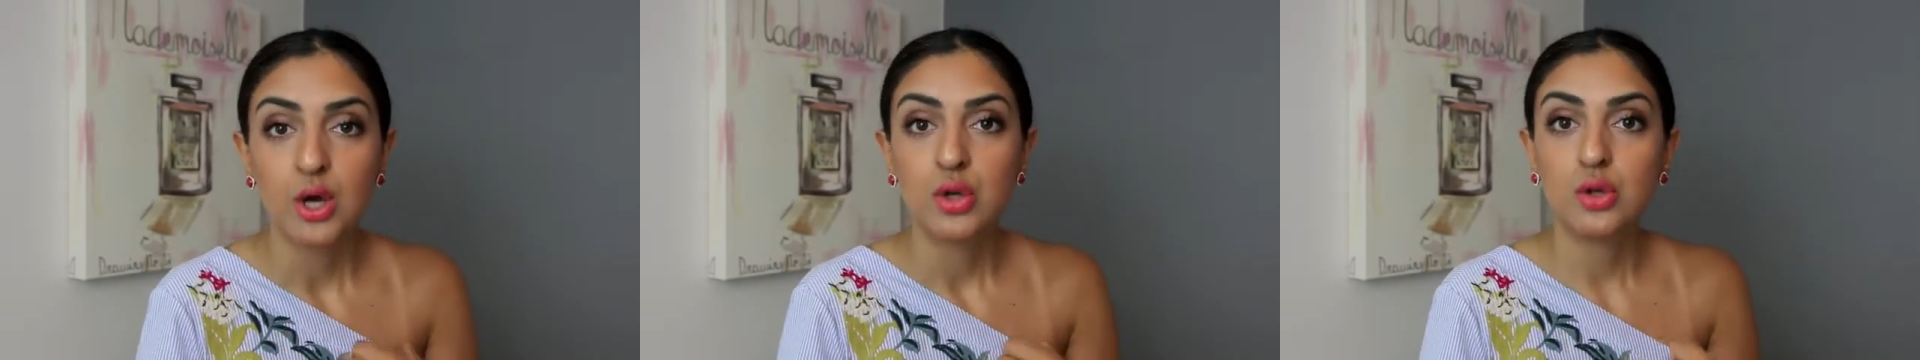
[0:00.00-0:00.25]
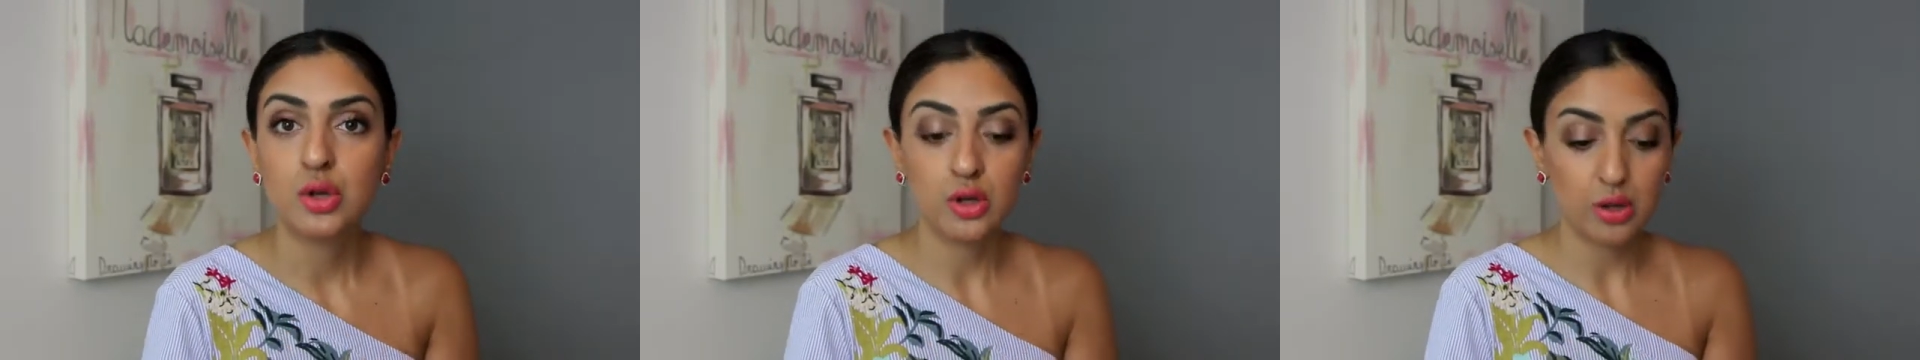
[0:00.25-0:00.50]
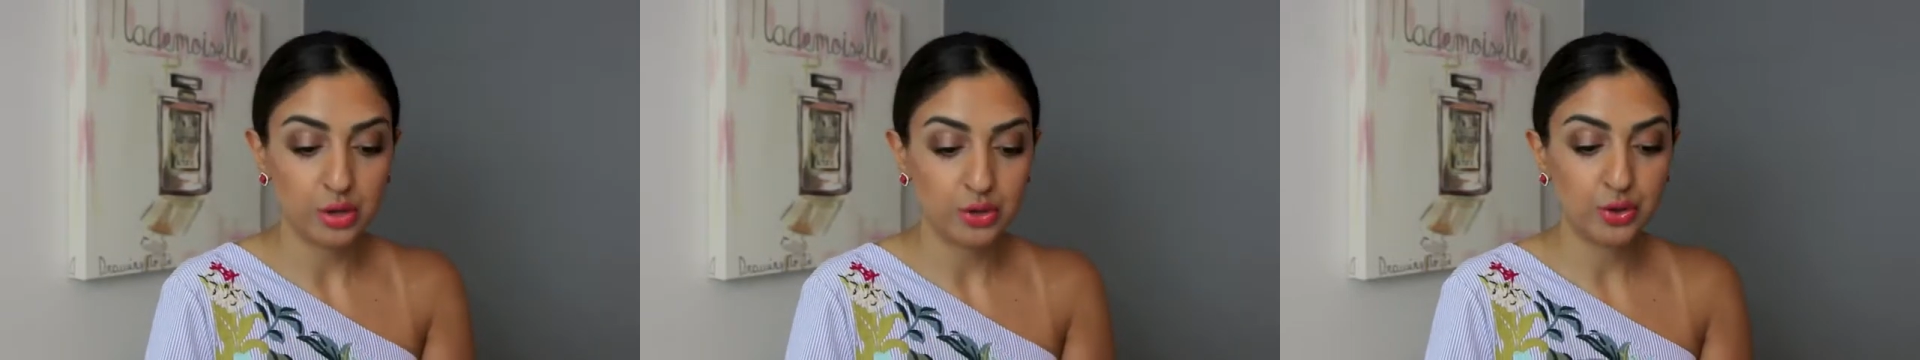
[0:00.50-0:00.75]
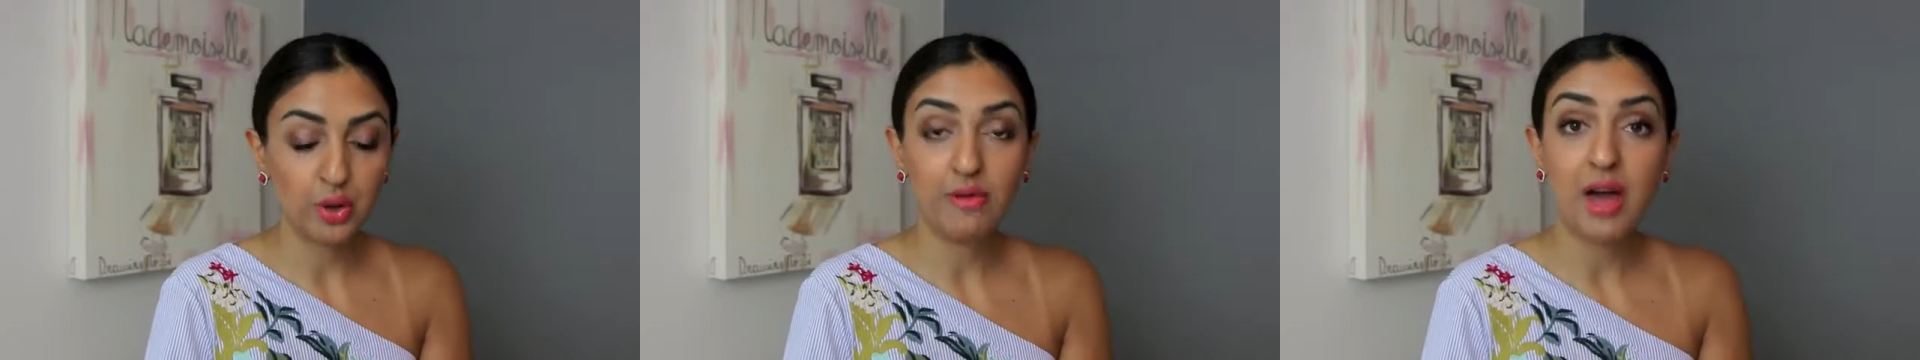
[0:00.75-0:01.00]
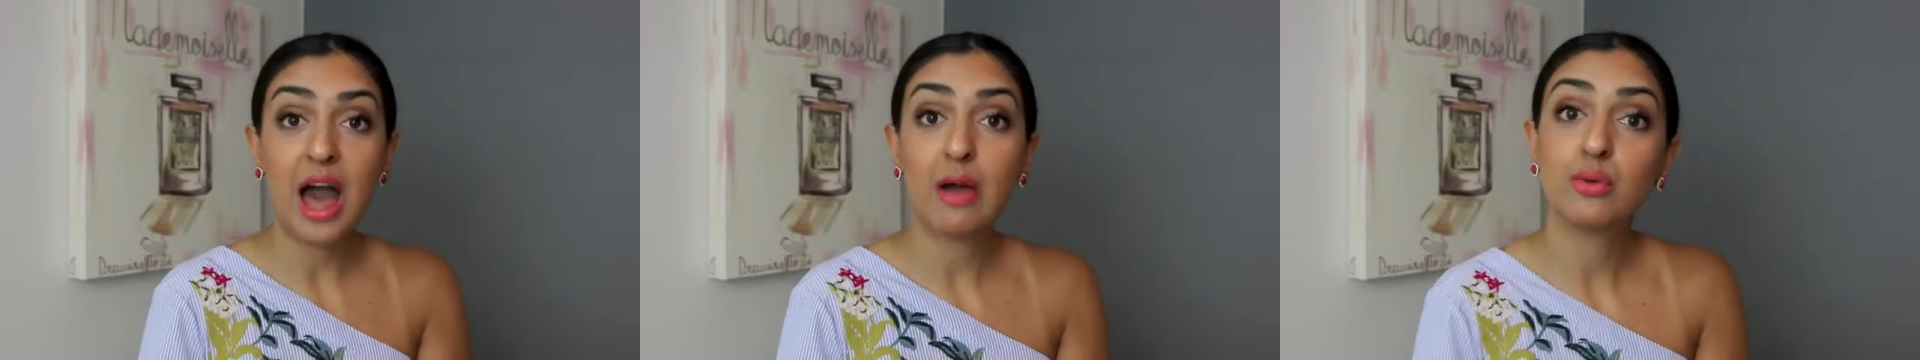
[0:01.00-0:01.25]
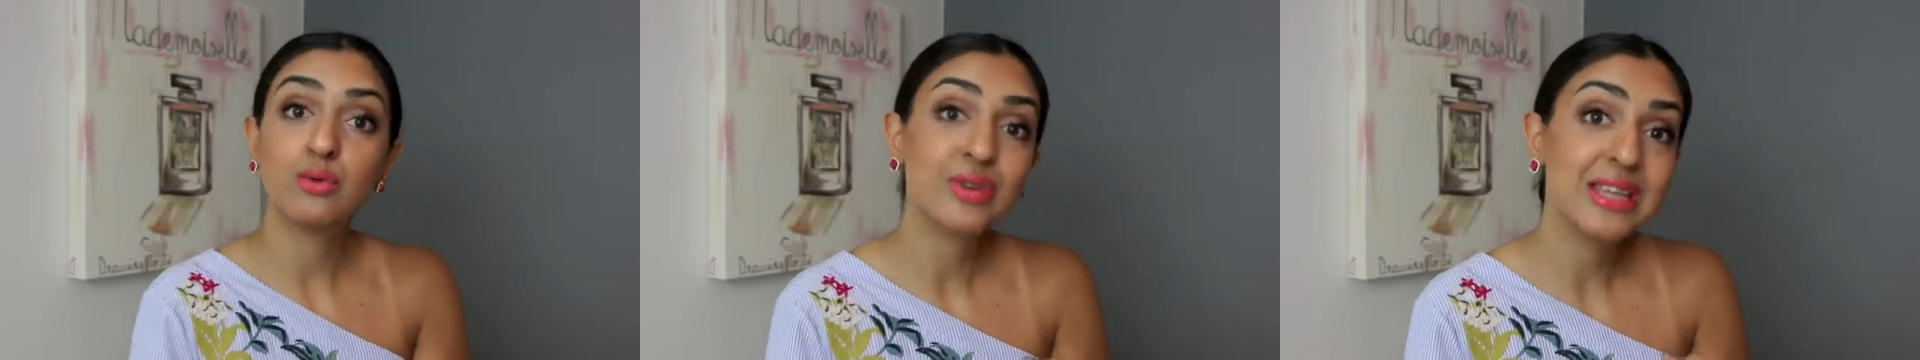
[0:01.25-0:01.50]
You can control
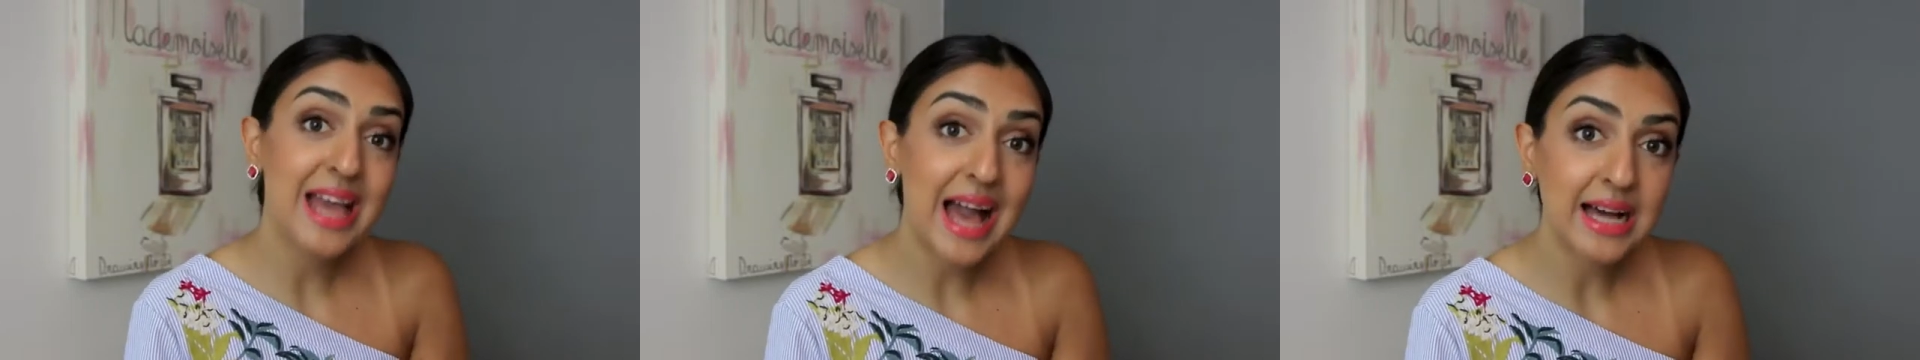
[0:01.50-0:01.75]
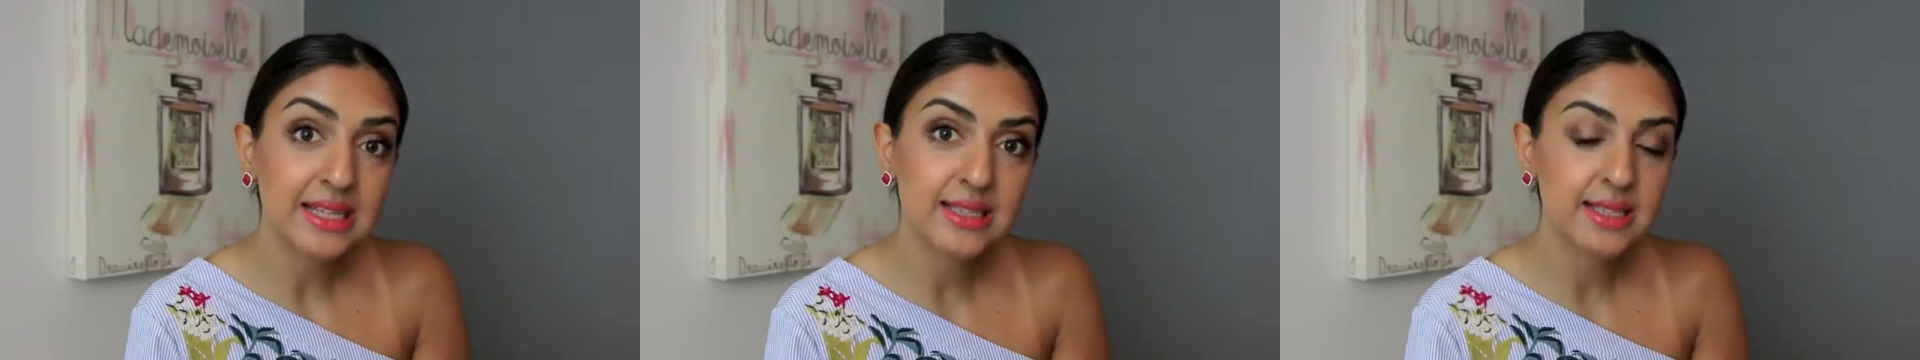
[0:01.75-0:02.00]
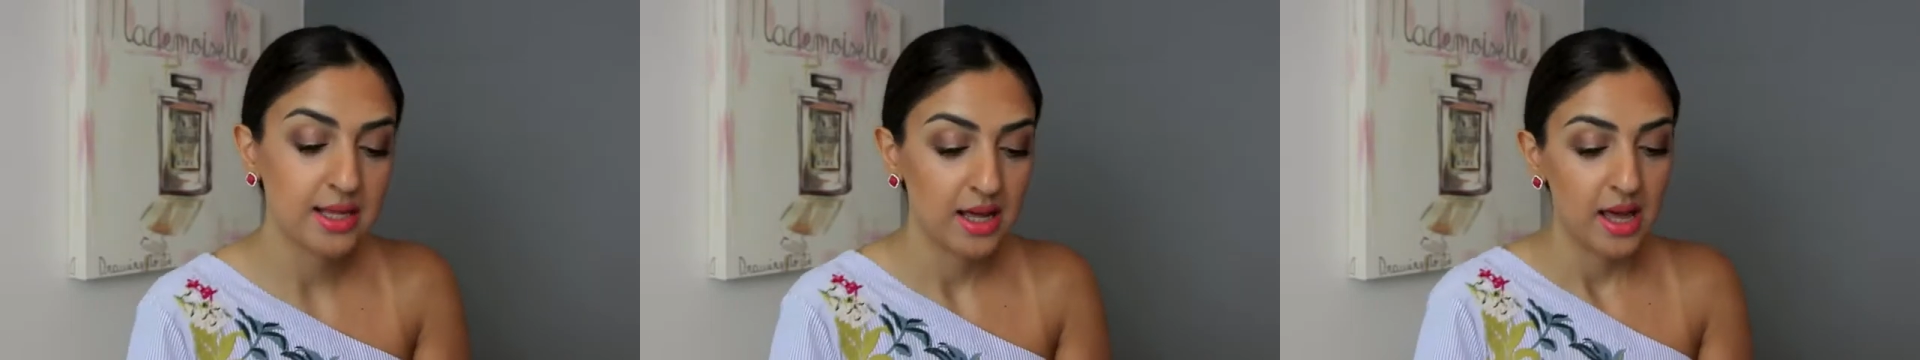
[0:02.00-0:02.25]
how you react